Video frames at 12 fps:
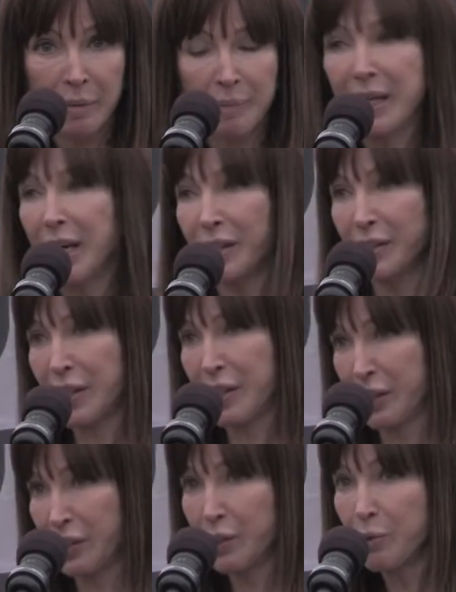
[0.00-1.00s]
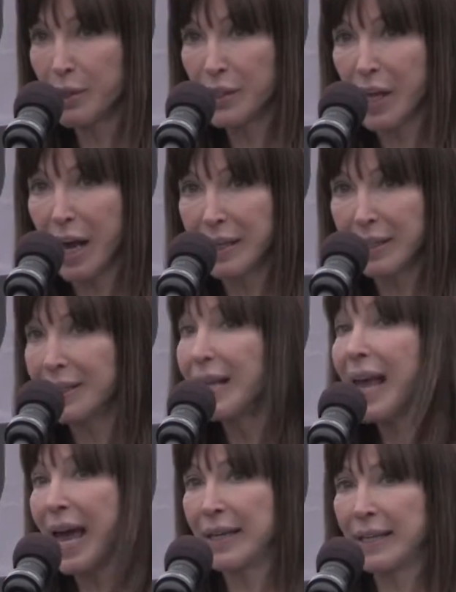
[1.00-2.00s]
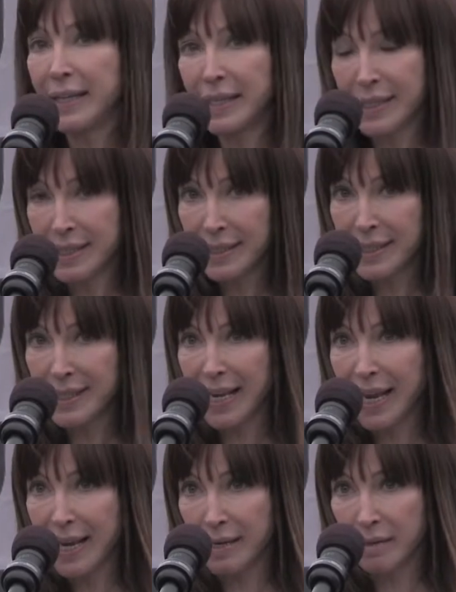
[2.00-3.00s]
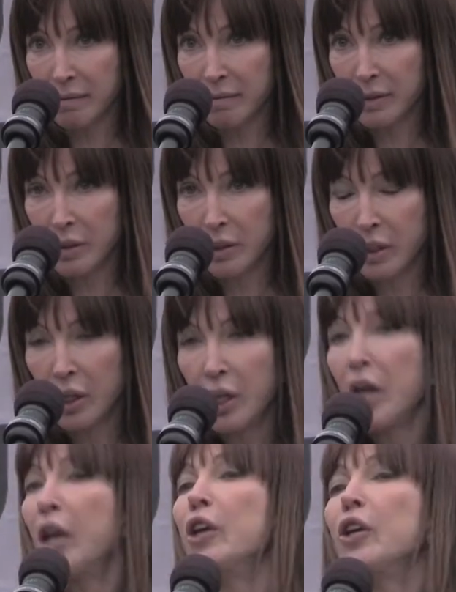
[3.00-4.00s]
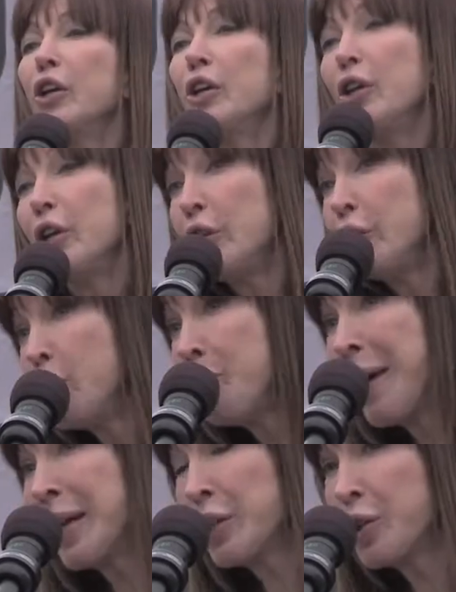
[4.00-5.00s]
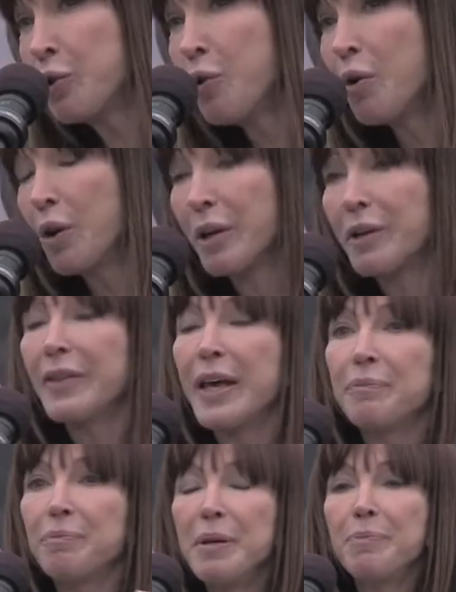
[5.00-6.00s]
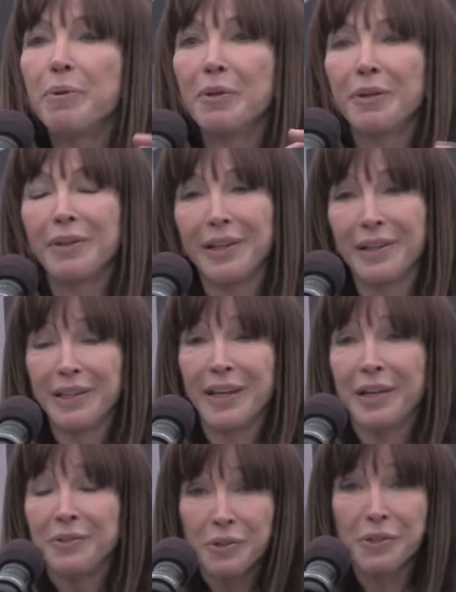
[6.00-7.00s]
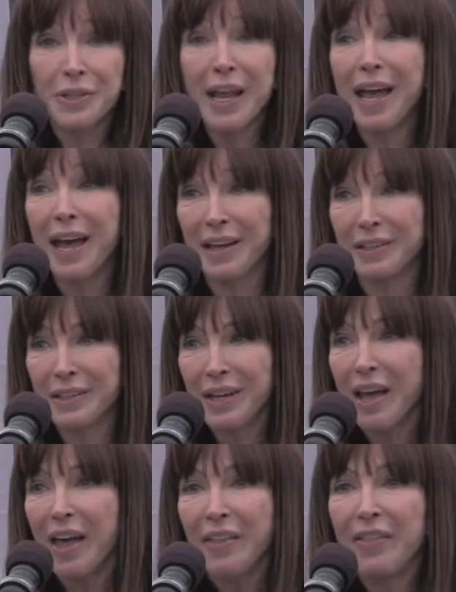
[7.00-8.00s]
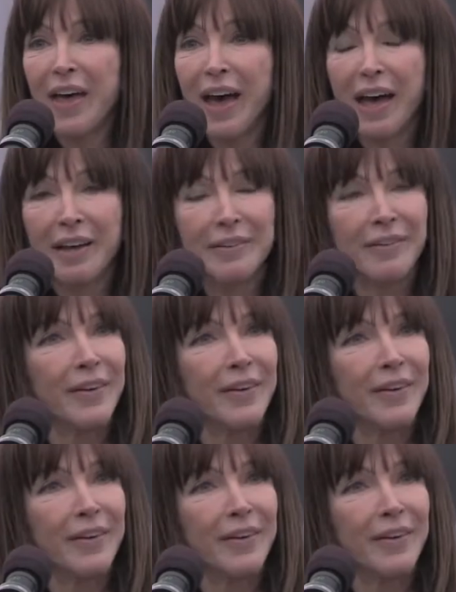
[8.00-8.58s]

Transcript: because it is suicidal and it is insane. You make sure that people understand that